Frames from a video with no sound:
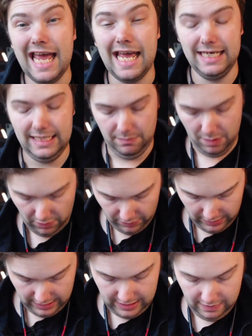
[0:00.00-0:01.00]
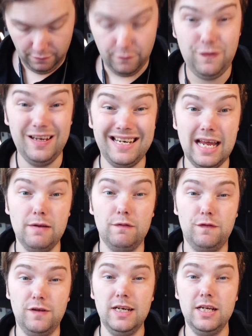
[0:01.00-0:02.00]
and about the fit and
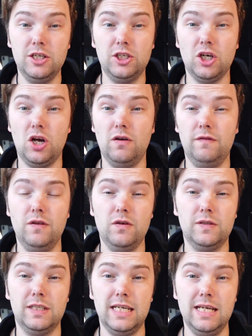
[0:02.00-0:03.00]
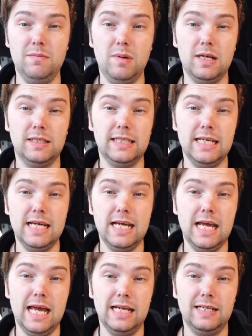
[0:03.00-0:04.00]
finish of those earbuds,
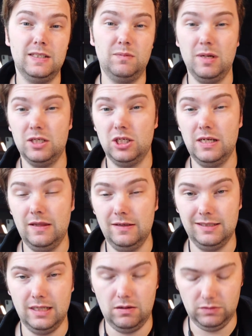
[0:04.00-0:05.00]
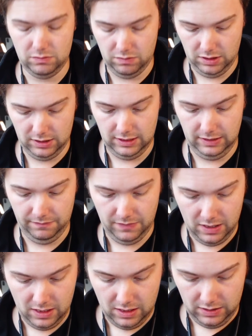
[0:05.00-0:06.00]
and especially the sound quality.
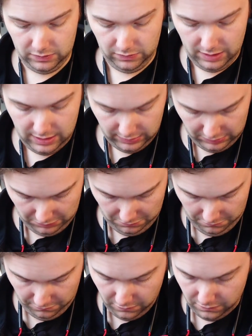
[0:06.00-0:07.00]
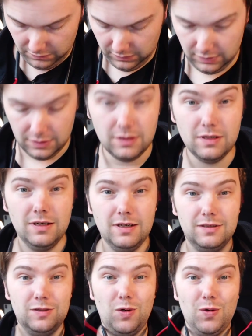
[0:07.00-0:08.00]
So let's first
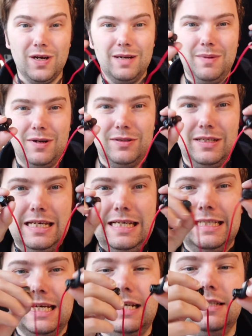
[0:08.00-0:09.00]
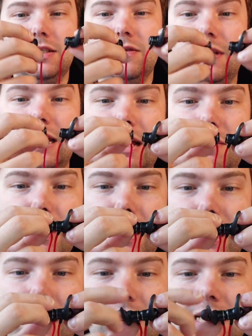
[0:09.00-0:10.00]
talk about design. So they are
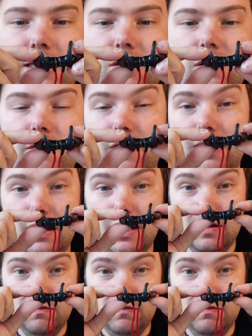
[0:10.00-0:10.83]
magnetic, so if I